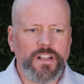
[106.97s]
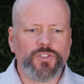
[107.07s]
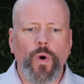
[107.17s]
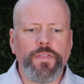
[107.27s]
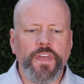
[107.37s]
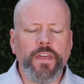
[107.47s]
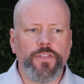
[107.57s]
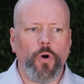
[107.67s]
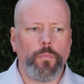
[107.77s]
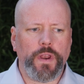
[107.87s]
so I think
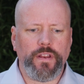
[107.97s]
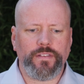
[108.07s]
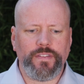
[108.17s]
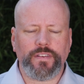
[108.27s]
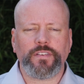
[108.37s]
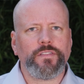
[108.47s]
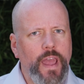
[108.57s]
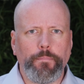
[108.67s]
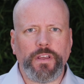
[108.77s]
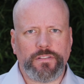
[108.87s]
though, but it is this
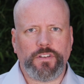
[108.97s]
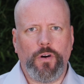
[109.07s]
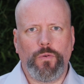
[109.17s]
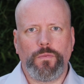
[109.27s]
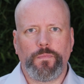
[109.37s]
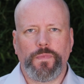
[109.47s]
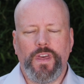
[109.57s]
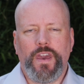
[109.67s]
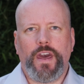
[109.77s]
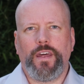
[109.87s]
stepping stone
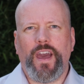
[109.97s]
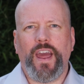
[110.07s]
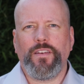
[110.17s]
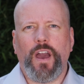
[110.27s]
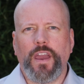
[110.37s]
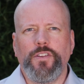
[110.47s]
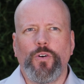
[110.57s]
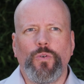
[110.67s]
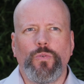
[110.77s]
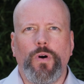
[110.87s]
and I, I
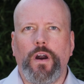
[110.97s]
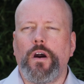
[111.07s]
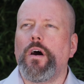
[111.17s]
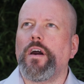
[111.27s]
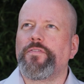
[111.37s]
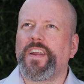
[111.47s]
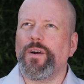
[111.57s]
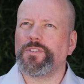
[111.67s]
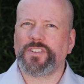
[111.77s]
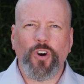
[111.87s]
know, uh, I
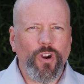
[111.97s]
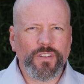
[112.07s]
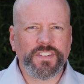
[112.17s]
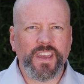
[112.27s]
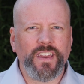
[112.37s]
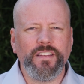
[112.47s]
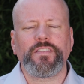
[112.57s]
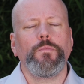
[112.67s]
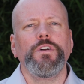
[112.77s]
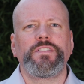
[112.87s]
forget, was it Carl Sagan?
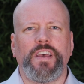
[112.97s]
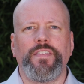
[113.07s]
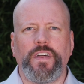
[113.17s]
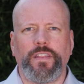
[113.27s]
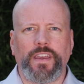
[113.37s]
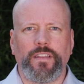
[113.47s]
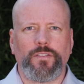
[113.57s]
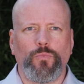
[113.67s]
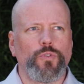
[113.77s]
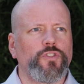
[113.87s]
Someone said that like
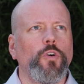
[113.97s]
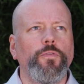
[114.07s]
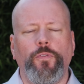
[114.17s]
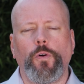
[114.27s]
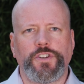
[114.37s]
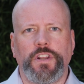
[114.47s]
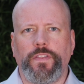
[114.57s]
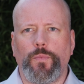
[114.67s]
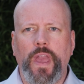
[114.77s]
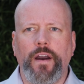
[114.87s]
it's, we're so fortunate
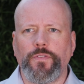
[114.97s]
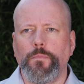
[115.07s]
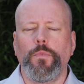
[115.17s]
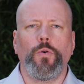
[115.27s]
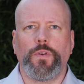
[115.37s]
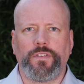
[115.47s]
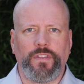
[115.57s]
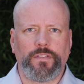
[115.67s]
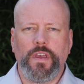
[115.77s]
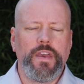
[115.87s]
that we have the moon as
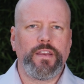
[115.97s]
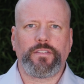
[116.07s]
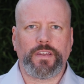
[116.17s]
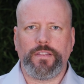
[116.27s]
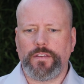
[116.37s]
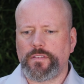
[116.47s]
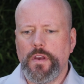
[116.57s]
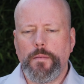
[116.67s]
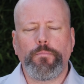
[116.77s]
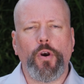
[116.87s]
this, it's like this
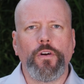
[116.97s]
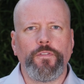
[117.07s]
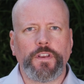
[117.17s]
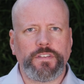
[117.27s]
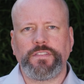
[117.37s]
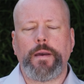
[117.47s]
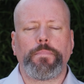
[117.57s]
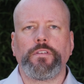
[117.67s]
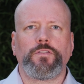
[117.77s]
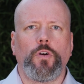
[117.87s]
perfect
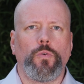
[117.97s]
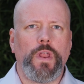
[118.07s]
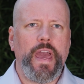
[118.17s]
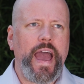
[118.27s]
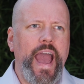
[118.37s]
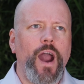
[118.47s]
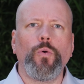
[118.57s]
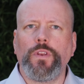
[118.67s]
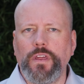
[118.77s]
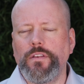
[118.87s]
stepping stone
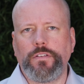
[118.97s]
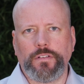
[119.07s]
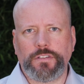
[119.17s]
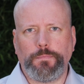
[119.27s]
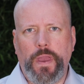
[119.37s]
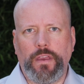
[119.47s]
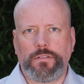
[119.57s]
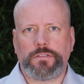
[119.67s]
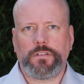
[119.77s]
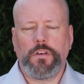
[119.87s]
out into
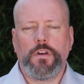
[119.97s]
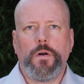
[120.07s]
space.